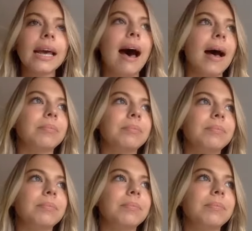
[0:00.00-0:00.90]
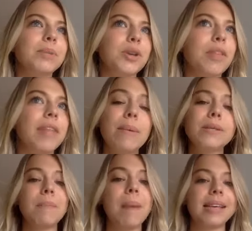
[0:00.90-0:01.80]
Um, so
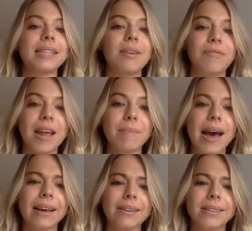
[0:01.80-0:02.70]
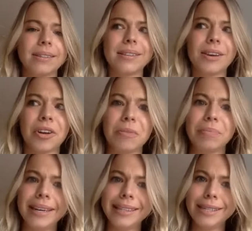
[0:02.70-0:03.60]
that was amazing feedback because you know
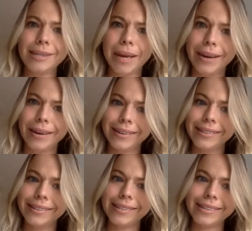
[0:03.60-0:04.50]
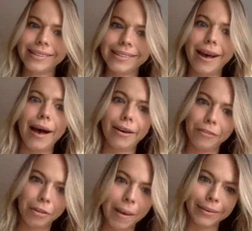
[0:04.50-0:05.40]
pleasing parents is
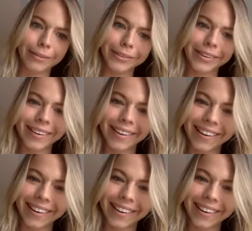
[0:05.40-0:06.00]
half the battle